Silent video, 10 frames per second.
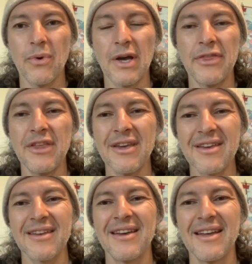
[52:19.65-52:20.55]
I
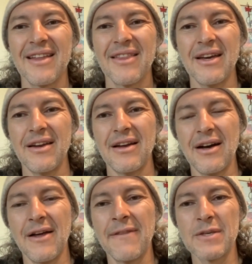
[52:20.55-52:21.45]
think that
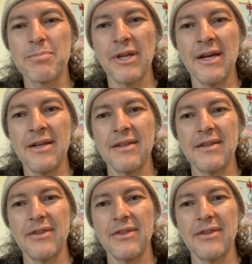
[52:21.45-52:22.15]
on this planet,